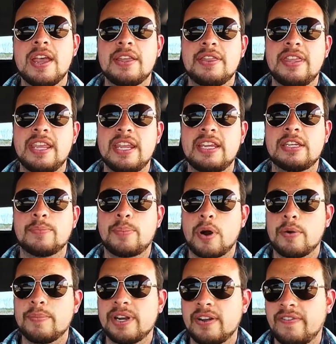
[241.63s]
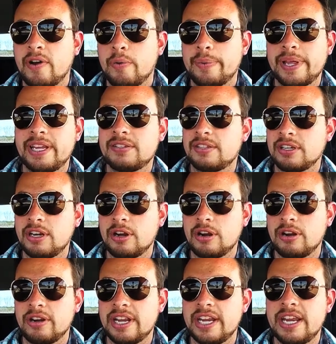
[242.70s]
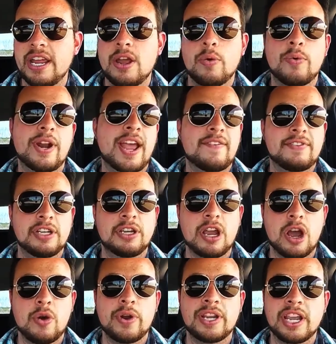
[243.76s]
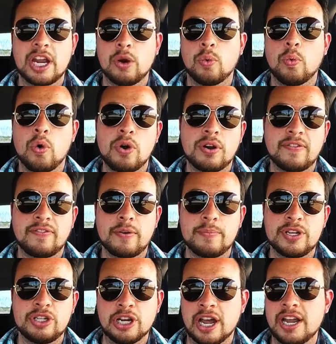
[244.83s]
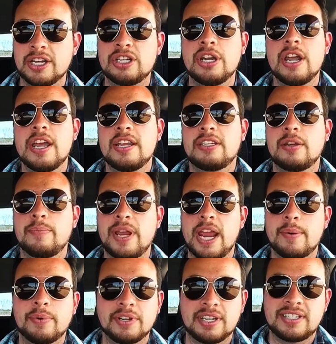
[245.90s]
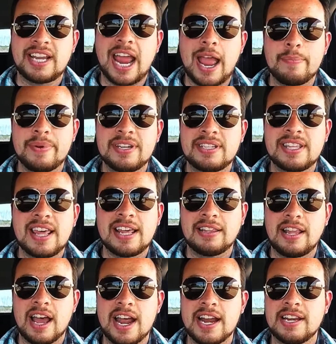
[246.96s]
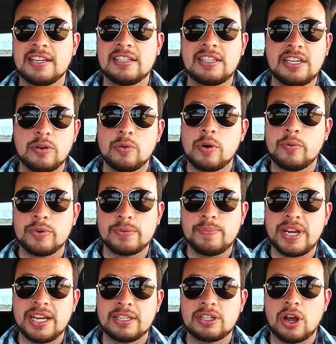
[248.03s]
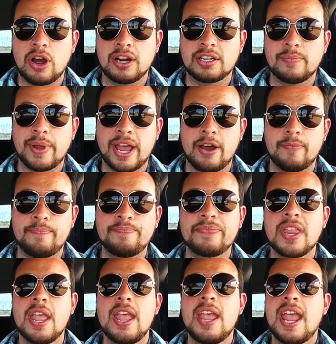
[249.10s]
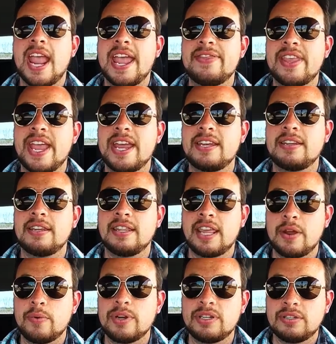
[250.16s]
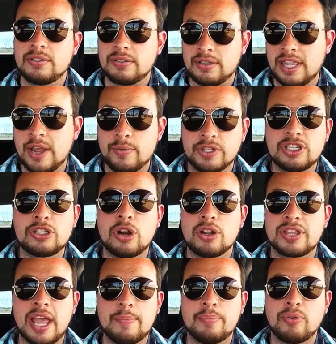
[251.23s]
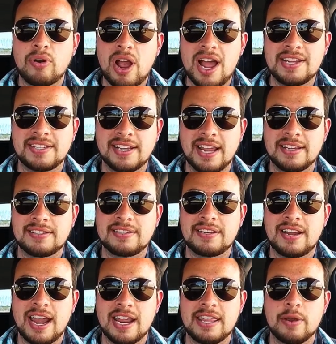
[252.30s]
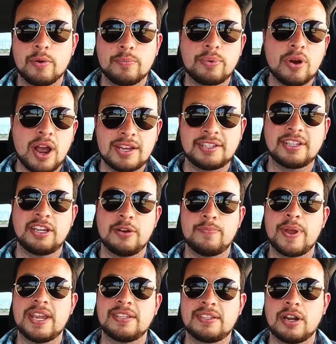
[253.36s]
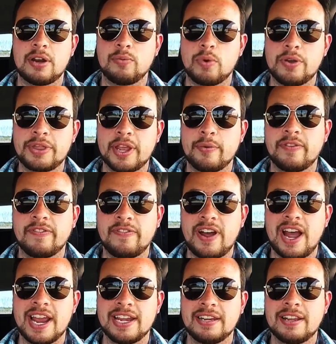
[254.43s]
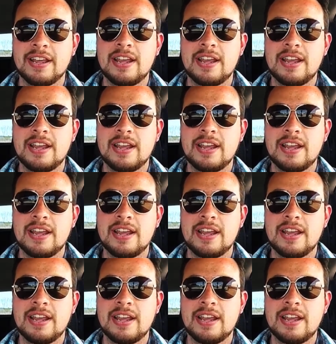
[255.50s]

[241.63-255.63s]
The Department of Homeland Security would have to go and get a warrant from a judge to be able to tap into that line and see what was being talked about. And then they would start that process, and they would prosecute based on what they would find.